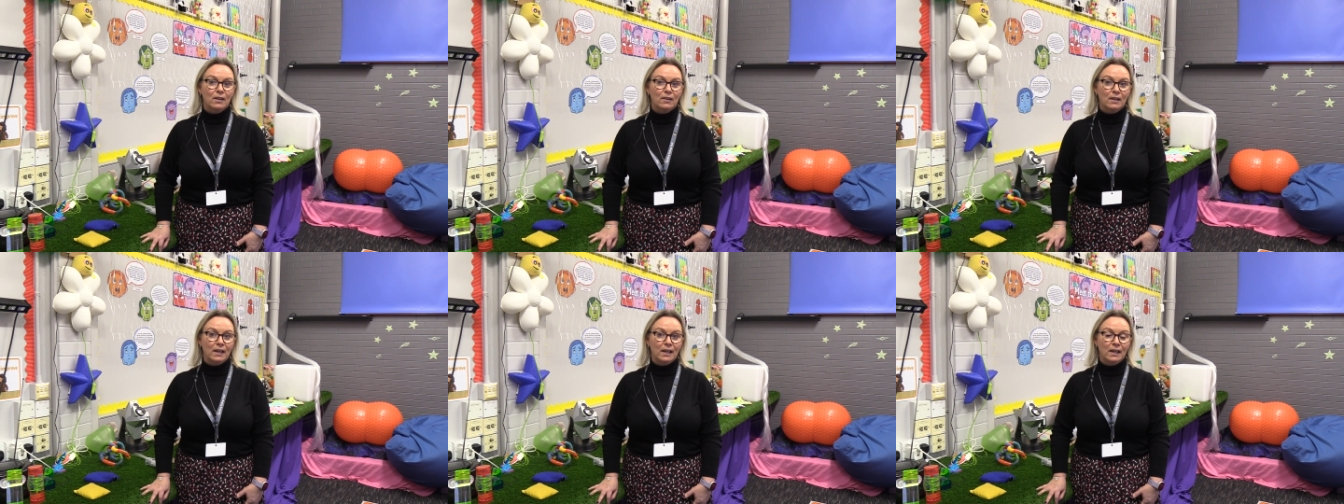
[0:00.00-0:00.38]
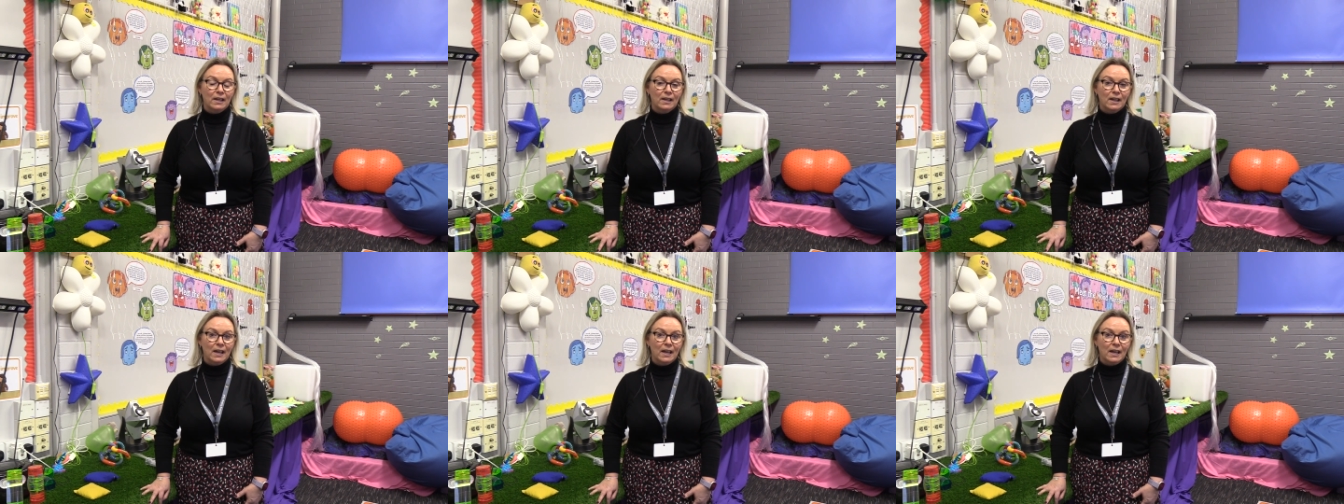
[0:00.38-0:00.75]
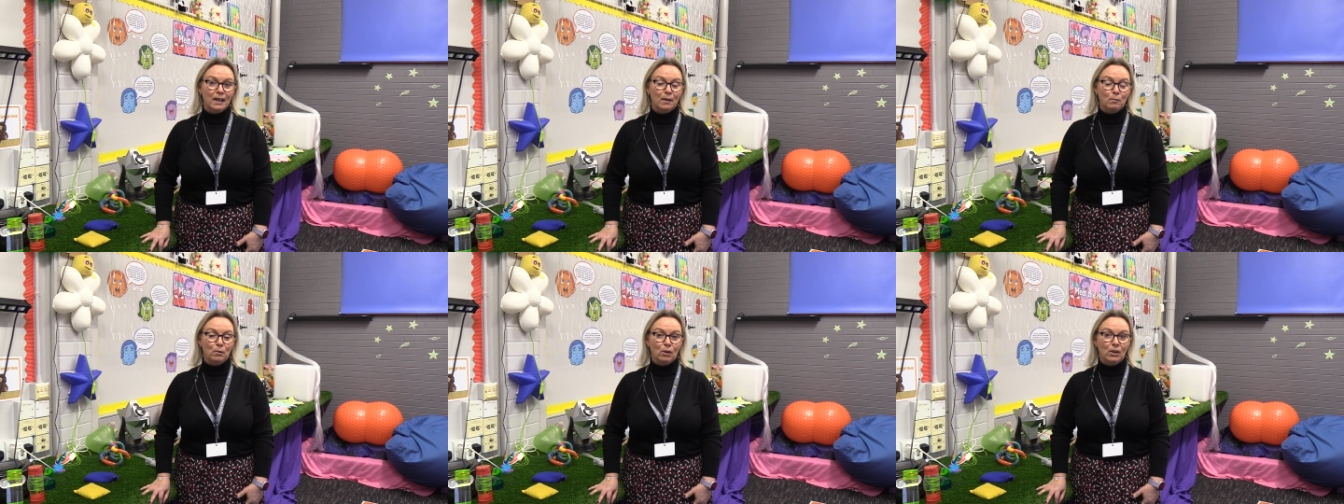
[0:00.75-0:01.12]
then I
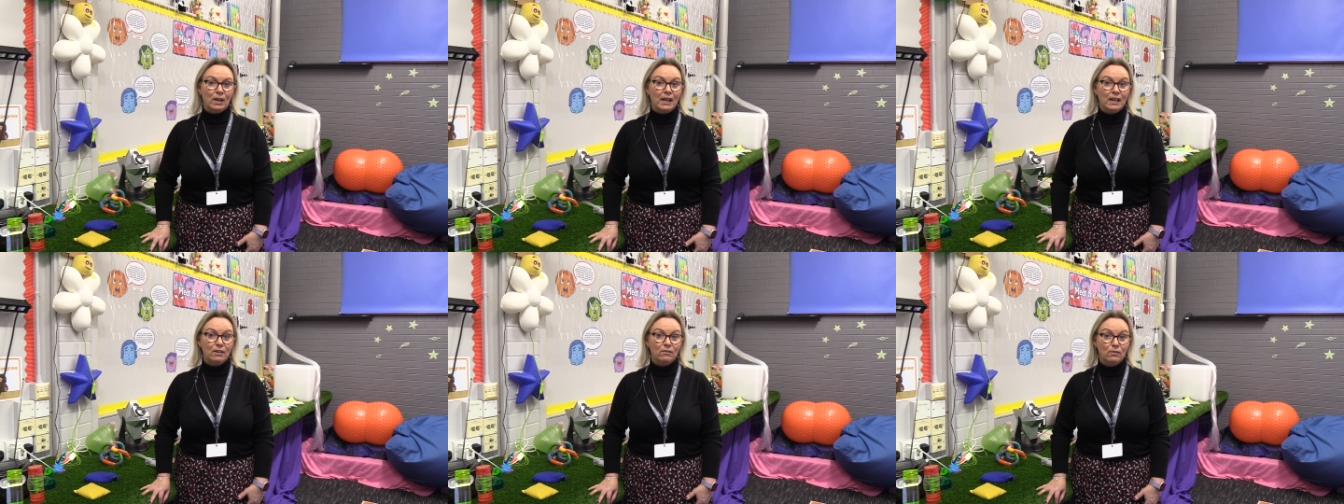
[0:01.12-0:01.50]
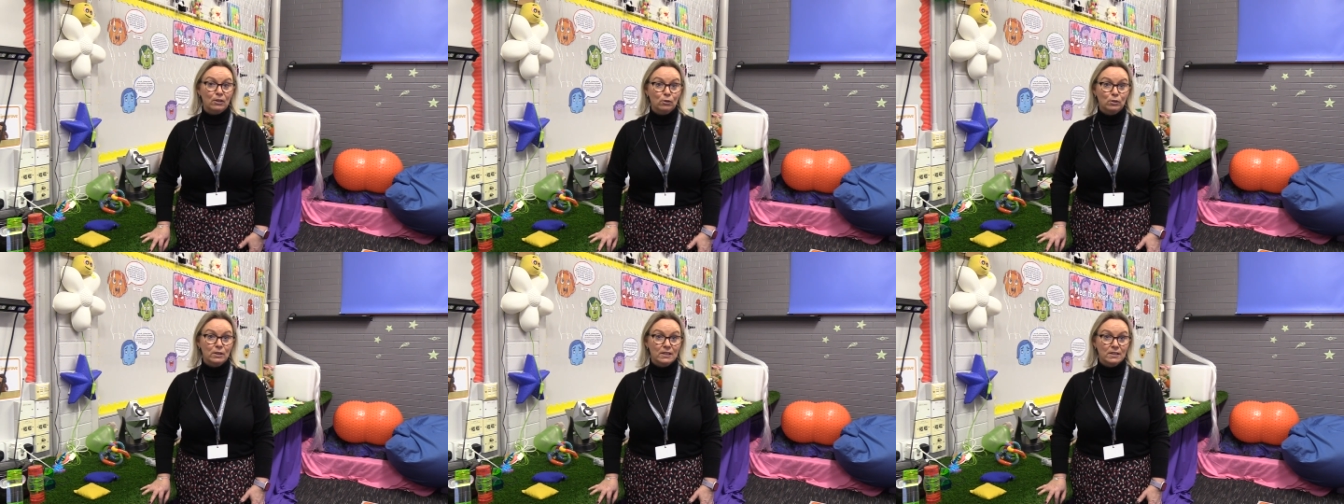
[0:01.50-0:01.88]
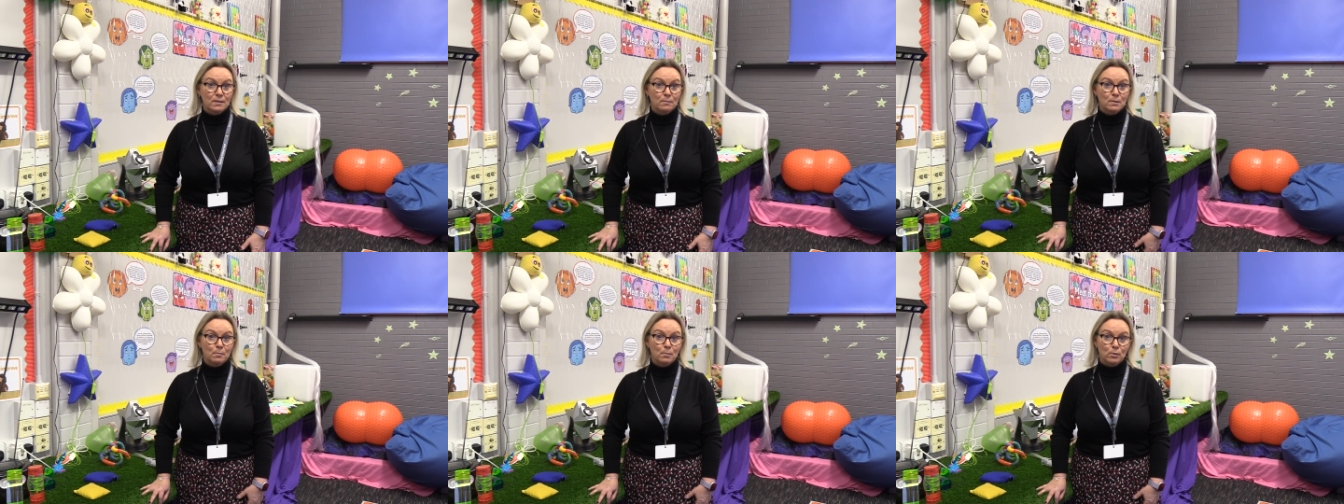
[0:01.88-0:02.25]
am now head of the
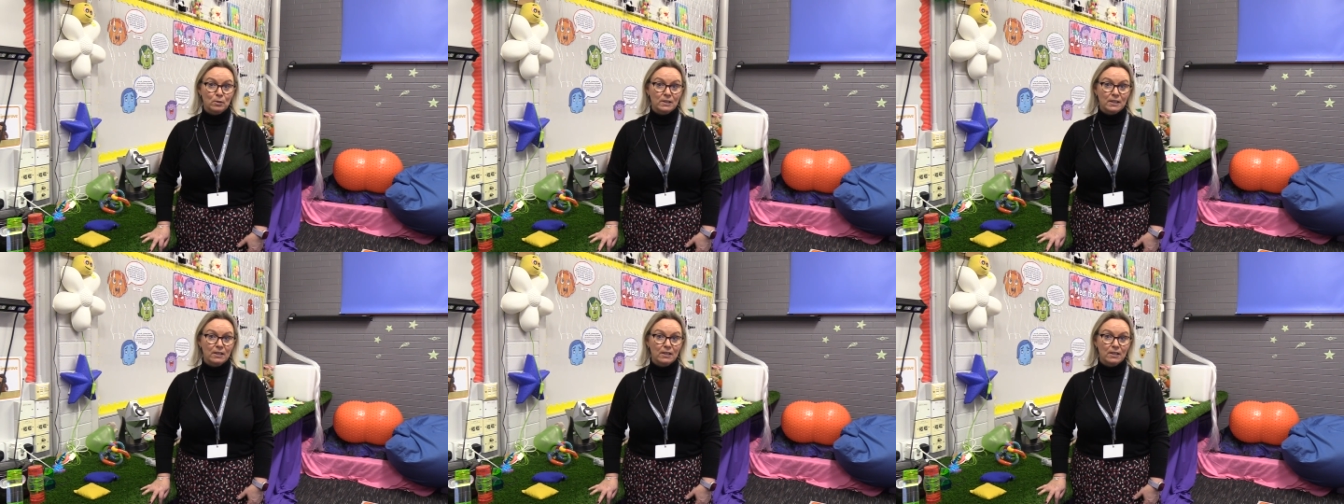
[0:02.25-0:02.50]
Autism Support